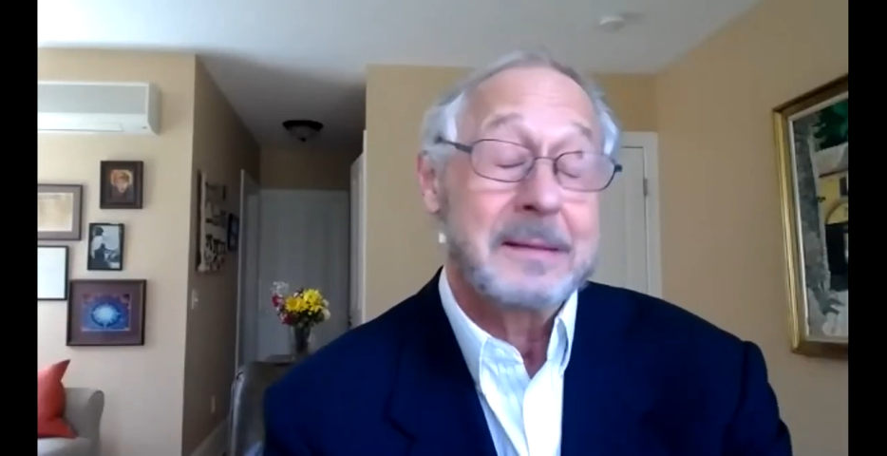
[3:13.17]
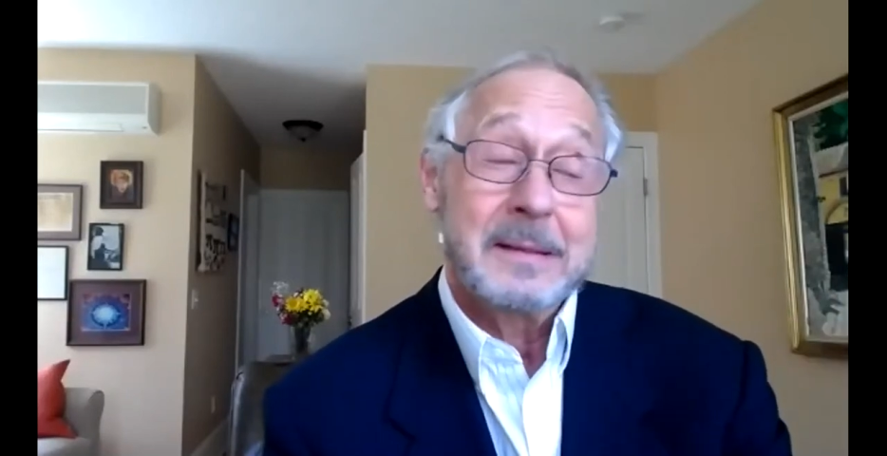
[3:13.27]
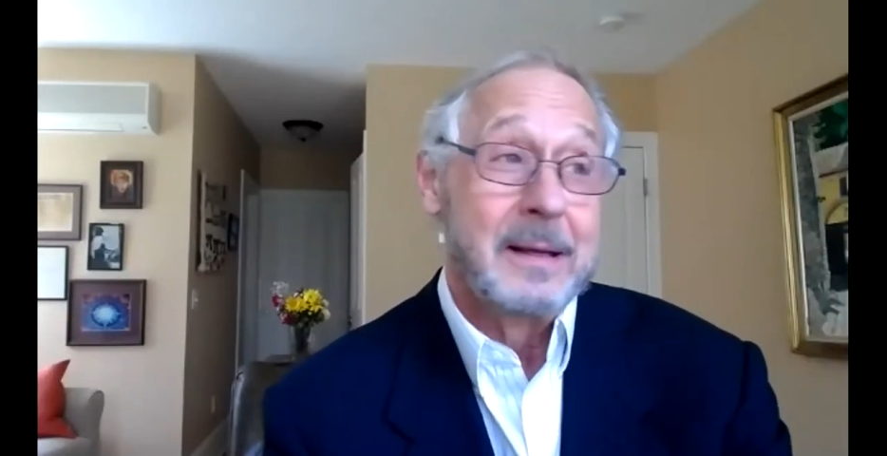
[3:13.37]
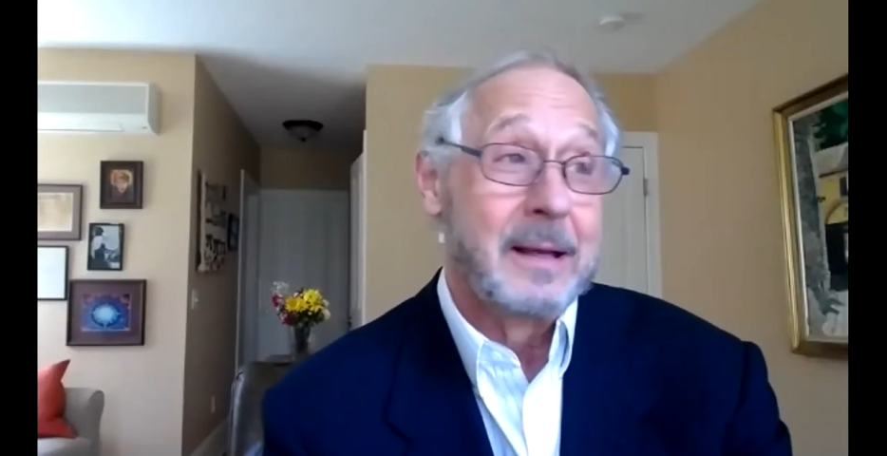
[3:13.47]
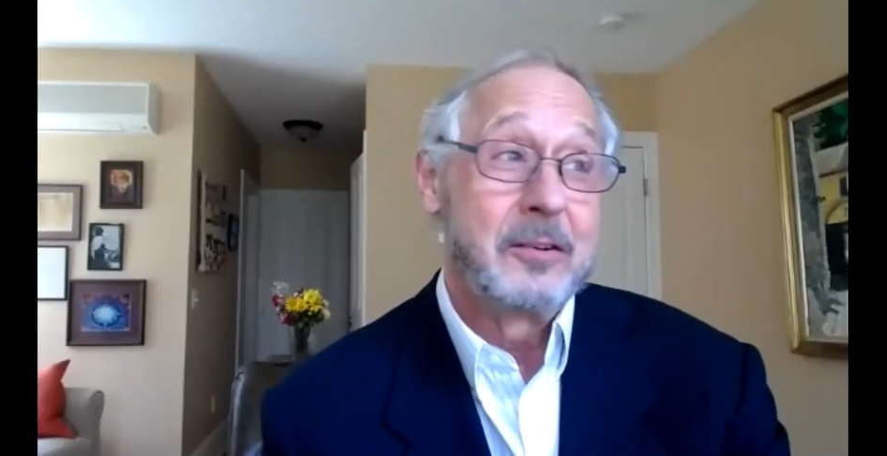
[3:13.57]

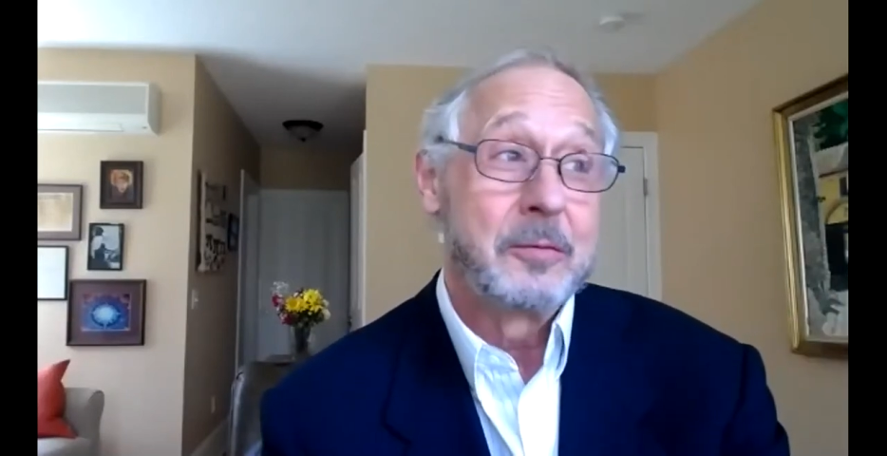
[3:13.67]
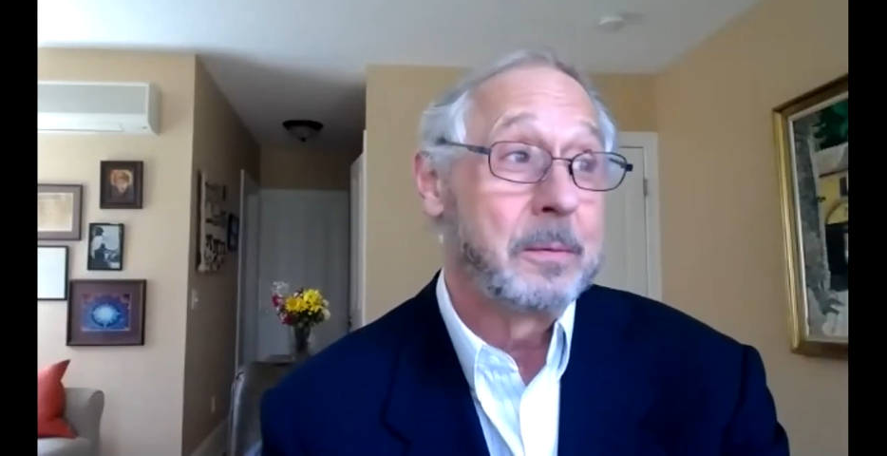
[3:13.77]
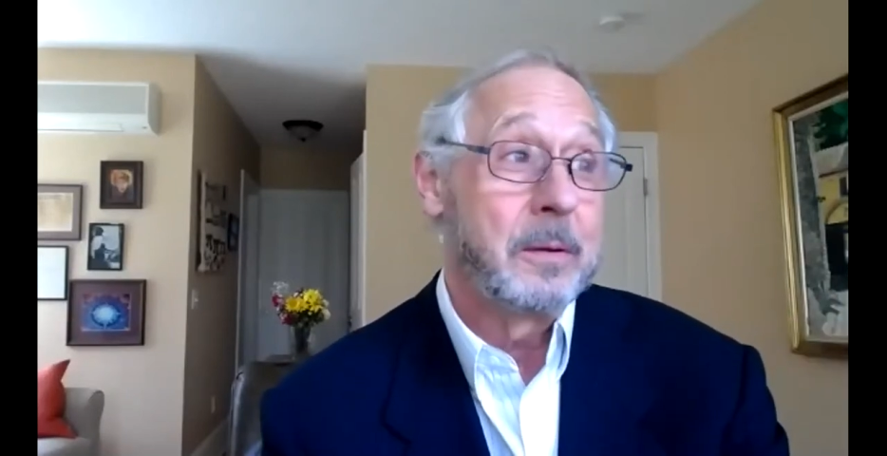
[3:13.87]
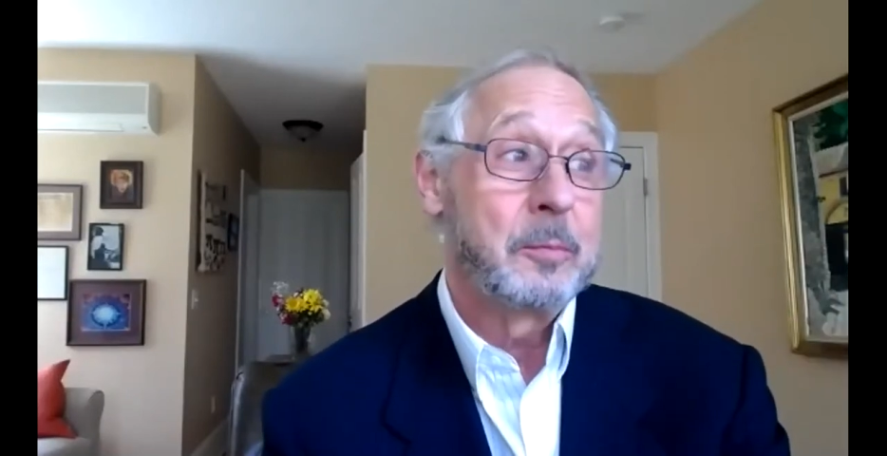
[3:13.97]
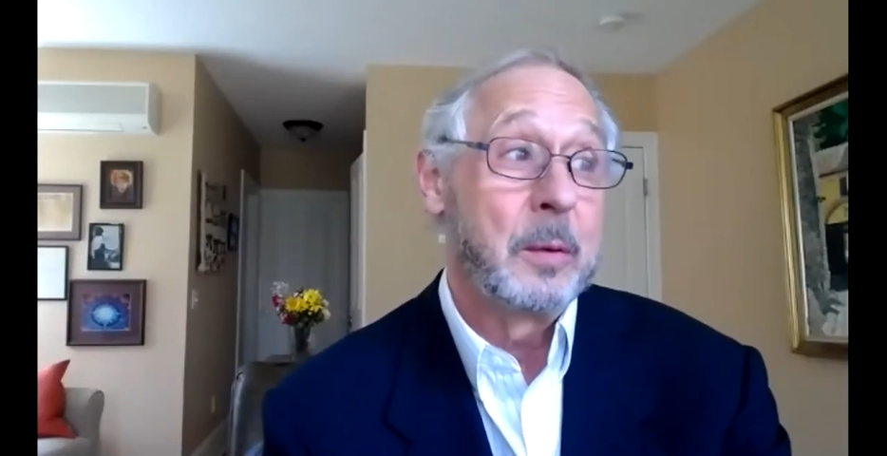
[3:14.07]

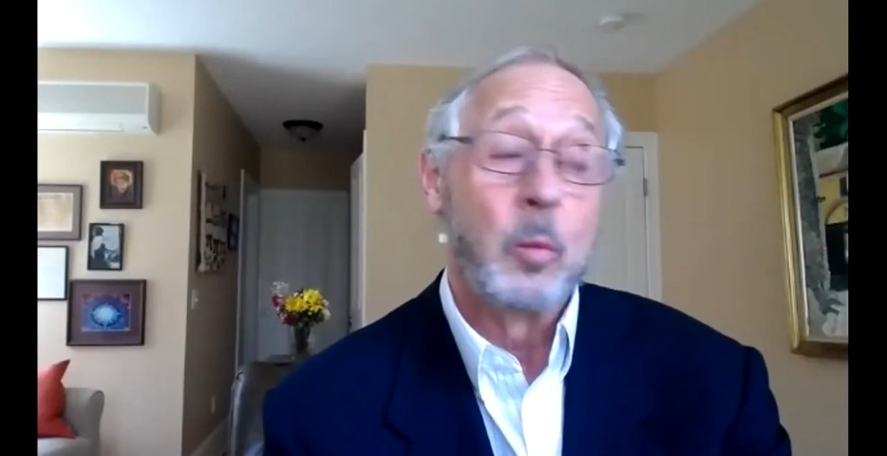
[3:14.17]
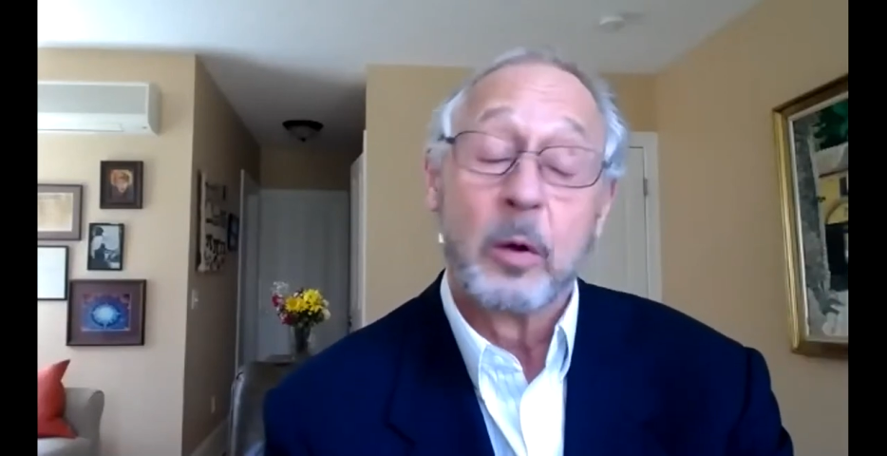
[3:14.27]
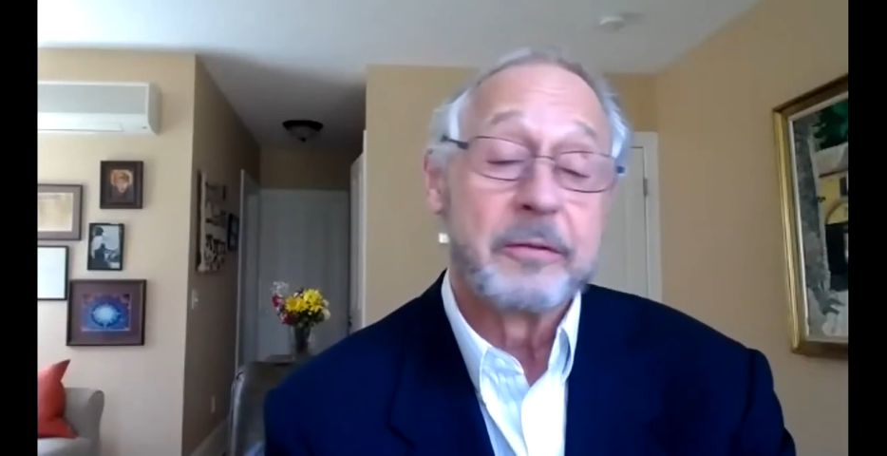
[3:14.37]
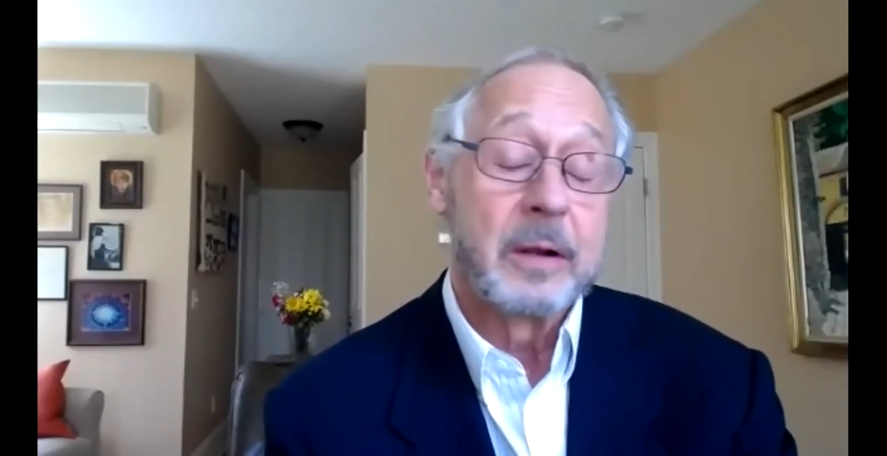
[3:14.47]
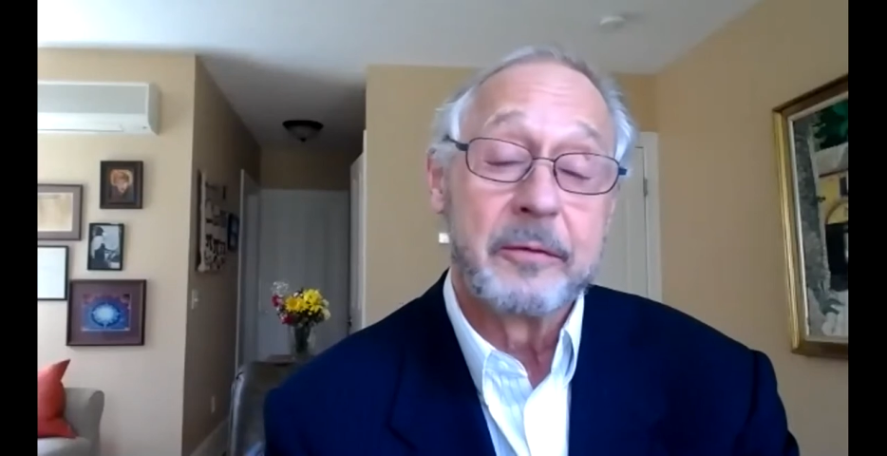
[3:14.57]
it's been
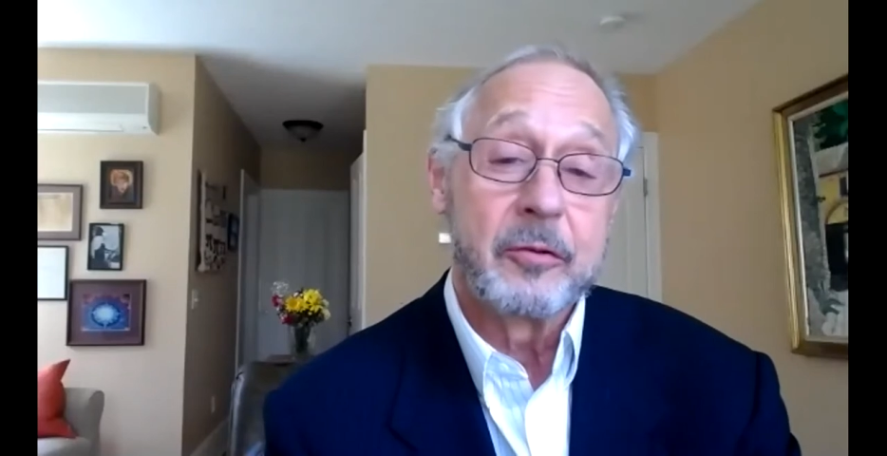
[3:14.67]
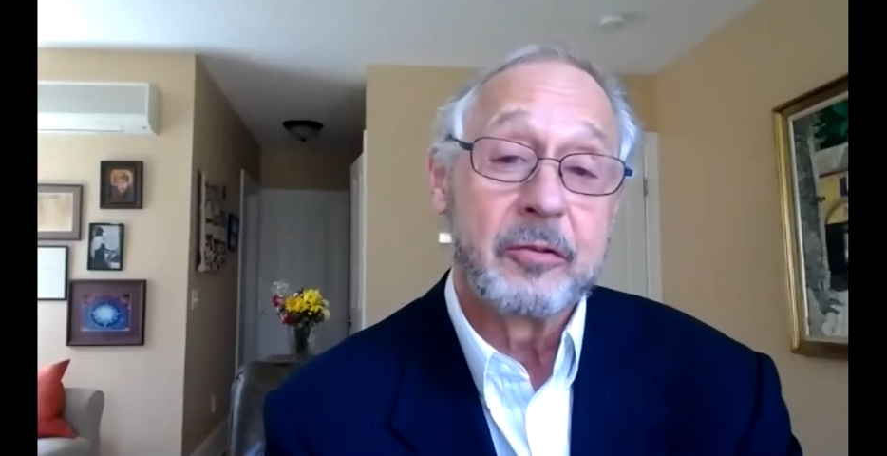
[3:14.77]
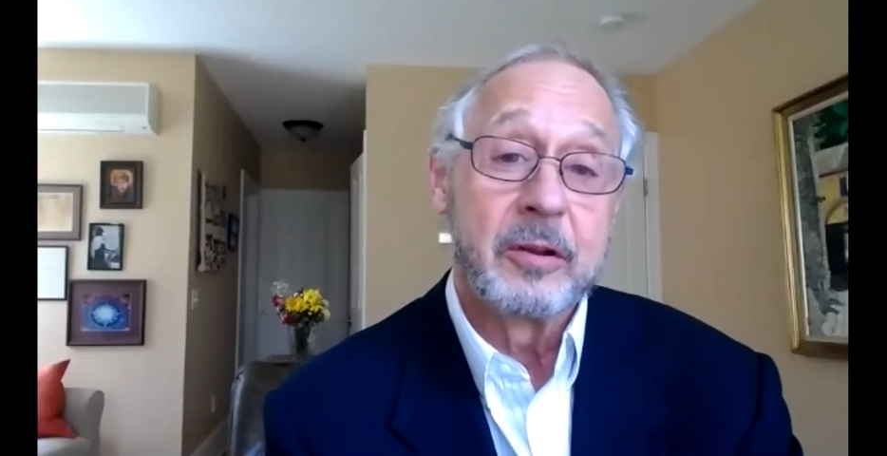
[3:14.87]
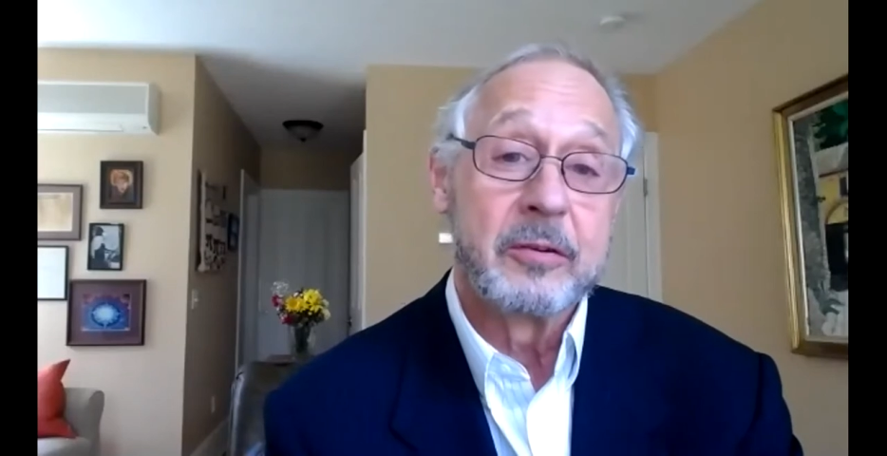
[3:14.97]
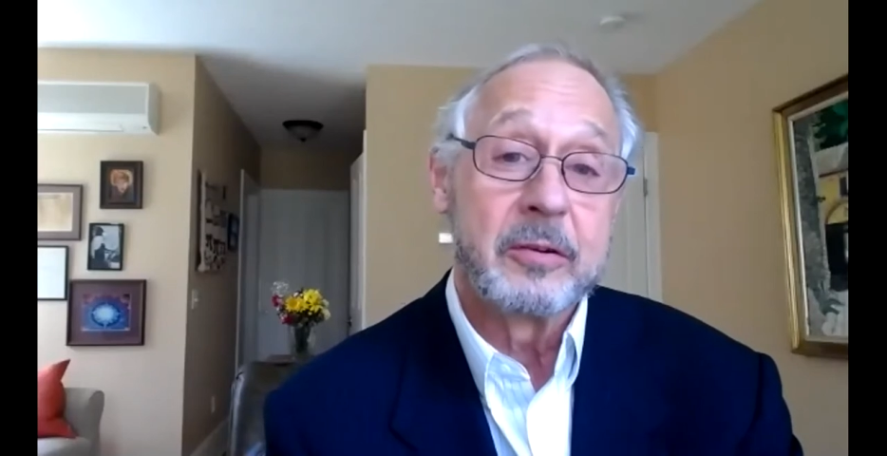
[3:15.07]
wonderful ever since.